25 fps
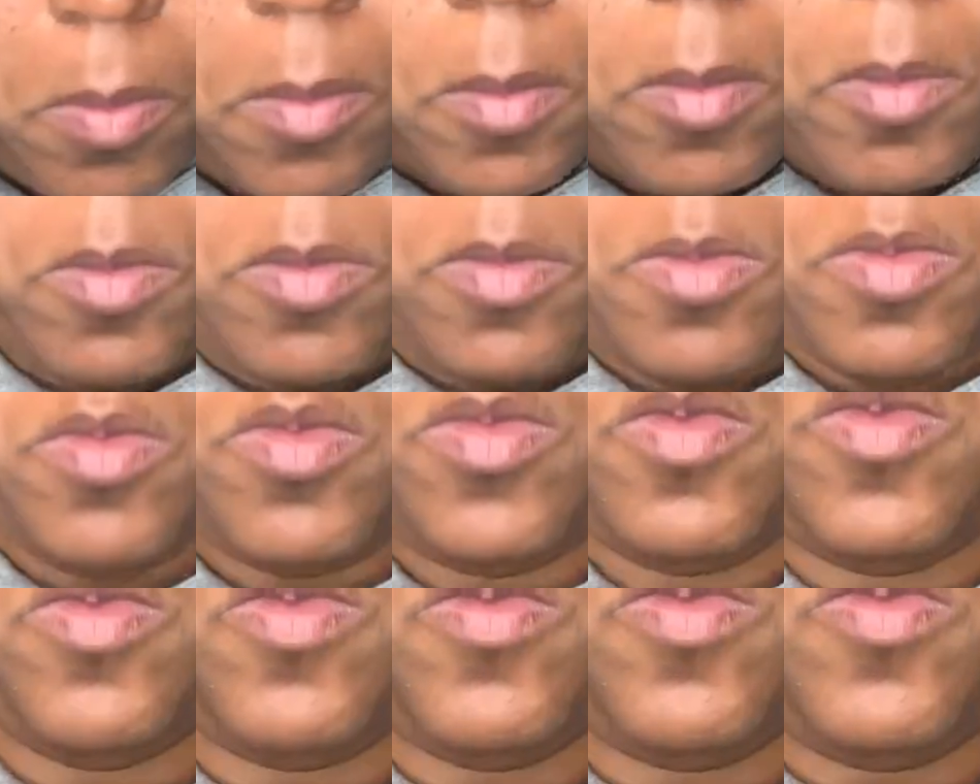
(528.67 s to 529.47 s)
of the
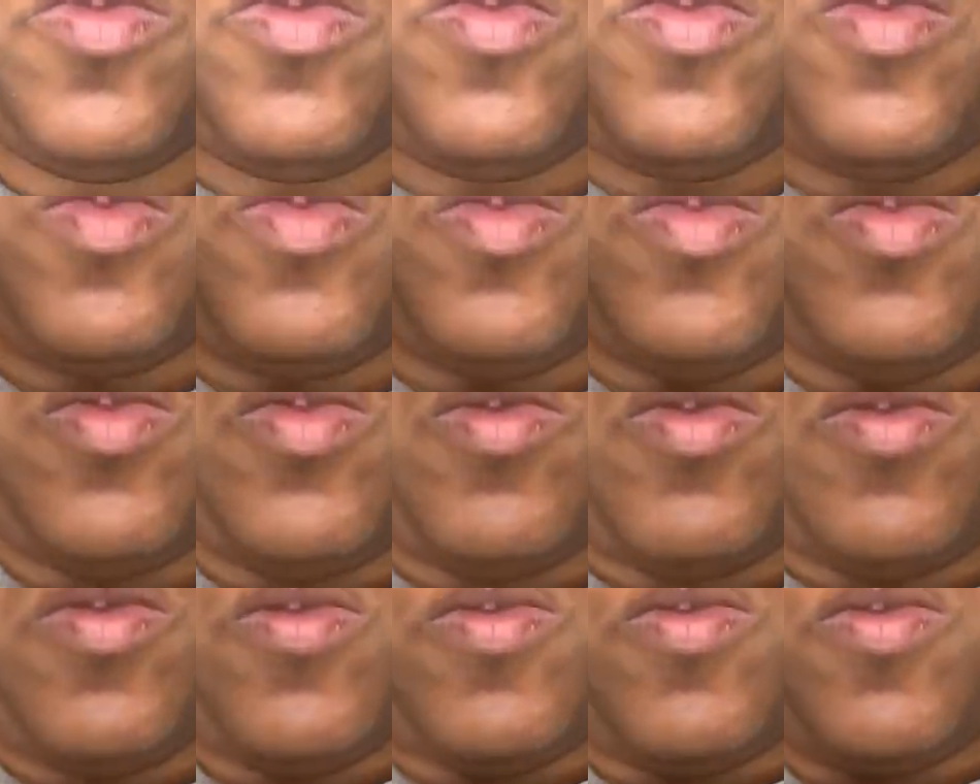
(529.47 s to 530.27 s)
braids to
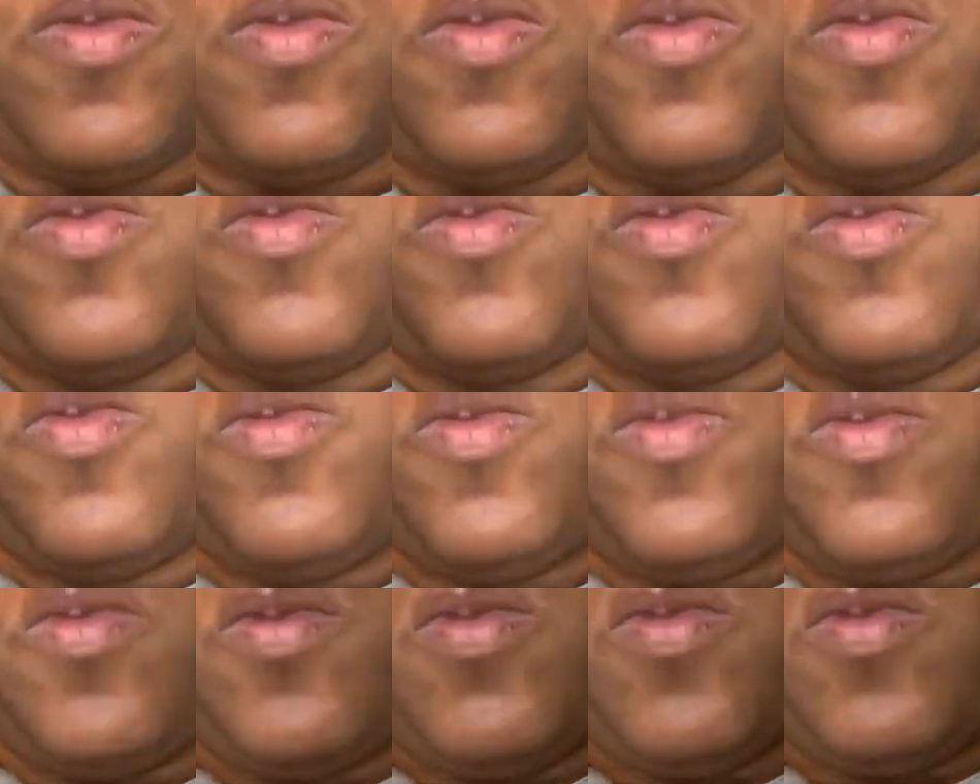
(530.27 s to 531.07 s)
be
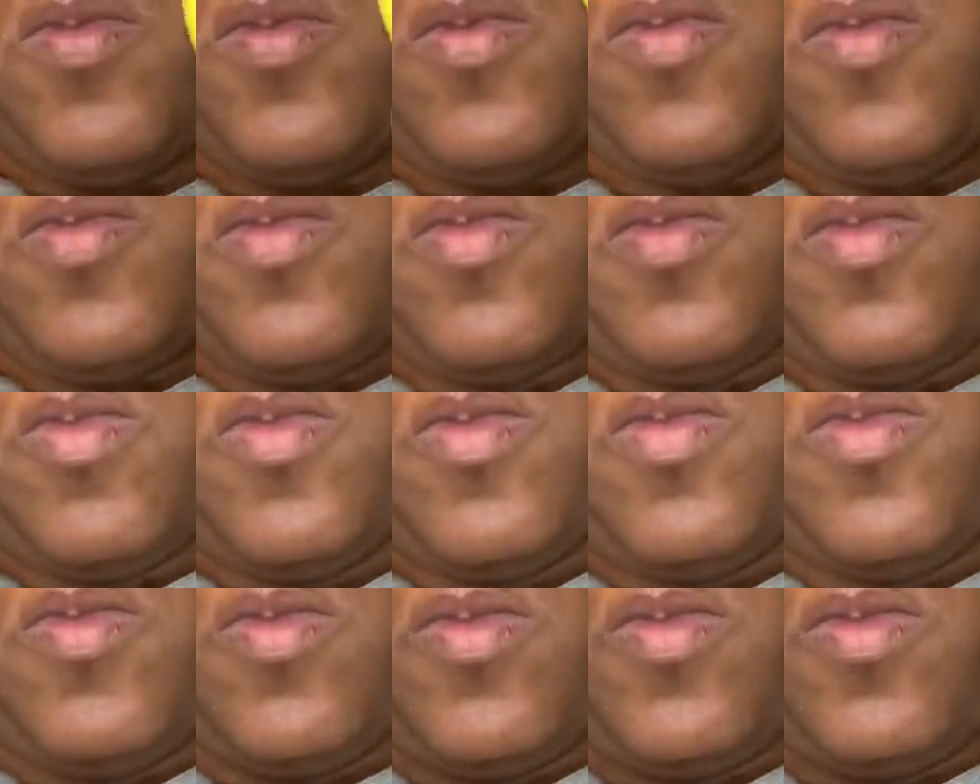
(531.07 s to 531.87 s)
dipped in hot
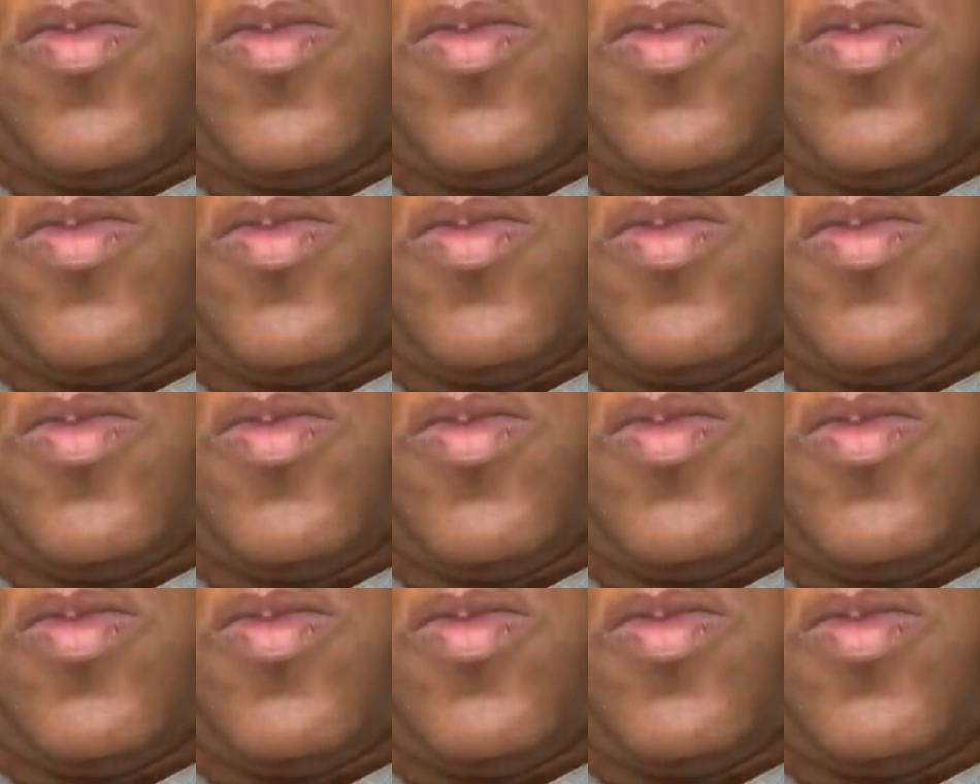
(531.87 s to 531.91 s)
water.